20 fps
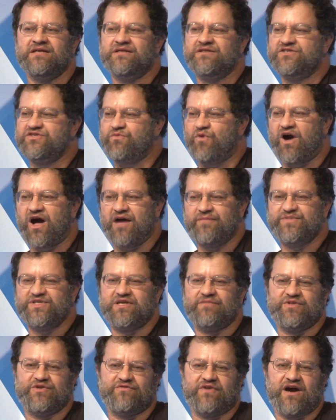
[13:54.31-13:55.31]
swab
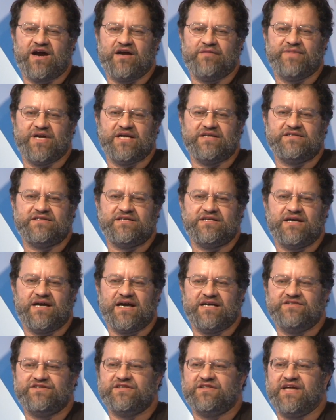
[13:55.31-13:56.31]
some environment,
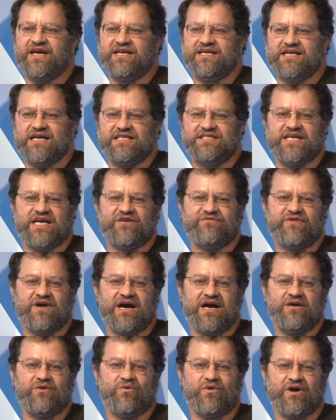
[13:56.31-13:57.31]
isolate and
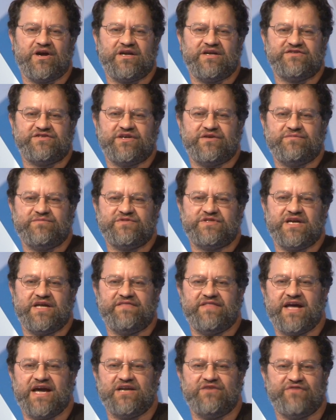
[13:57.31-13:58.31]
identify organisms,
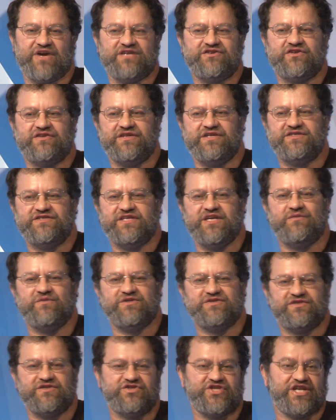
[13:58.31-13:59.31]
and then eventually
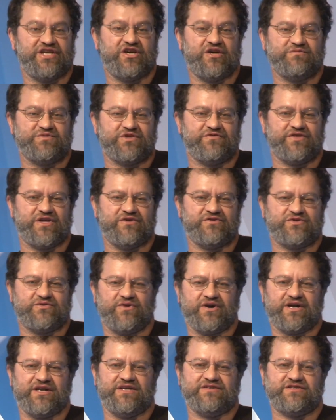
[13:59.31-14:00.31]
sequence the genomes of those
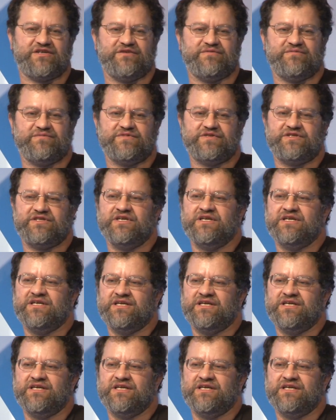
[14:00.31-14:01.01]
organisms